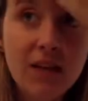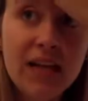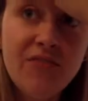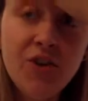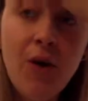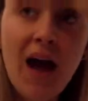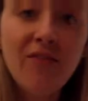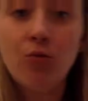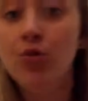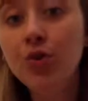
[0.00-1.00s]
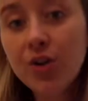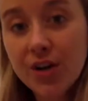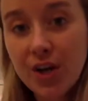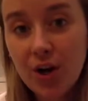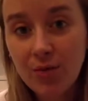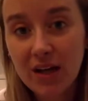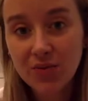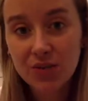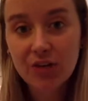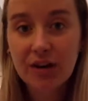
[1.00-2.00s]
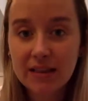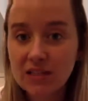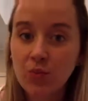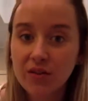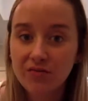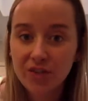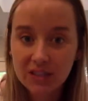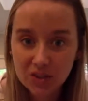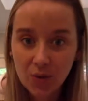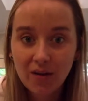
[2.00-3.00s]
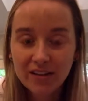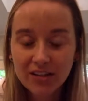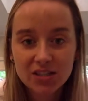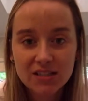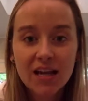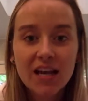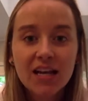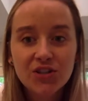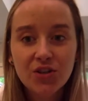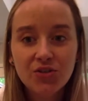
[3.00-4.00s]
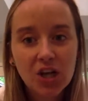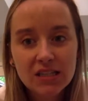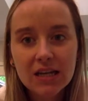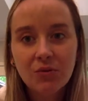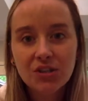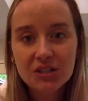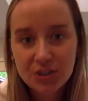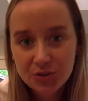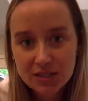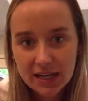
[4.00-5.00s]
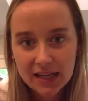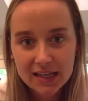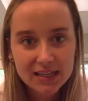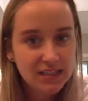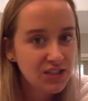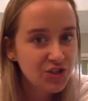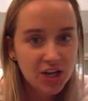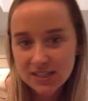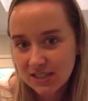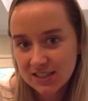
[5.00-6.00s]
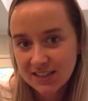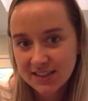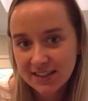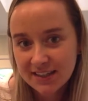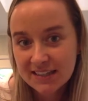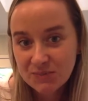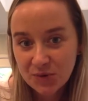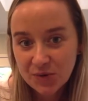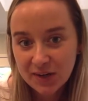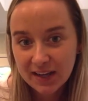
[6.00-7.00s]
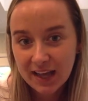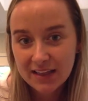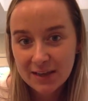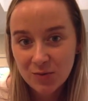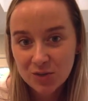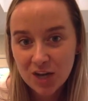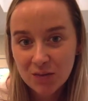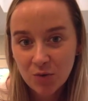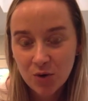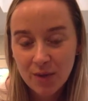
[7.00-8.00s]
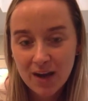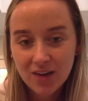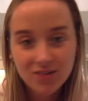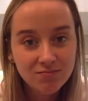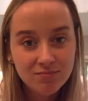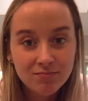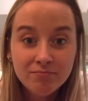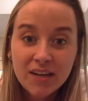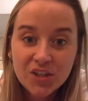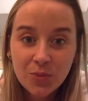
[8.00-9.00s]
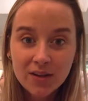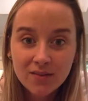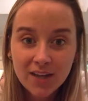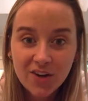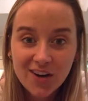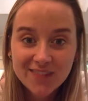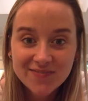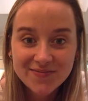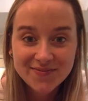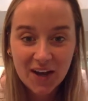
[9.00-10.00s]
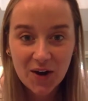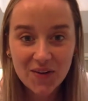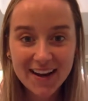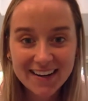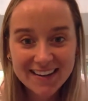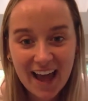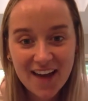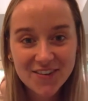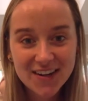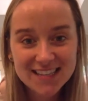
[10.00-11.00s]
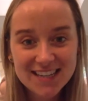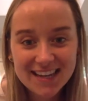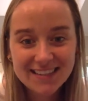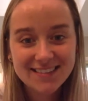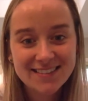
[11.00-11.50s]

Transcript: If you have a ruler at home, that's really great. That's 1 foot, it's 12 inches. So just I want to today is just exploring, and then we'll talk more about measurement later on. All right, have a great day.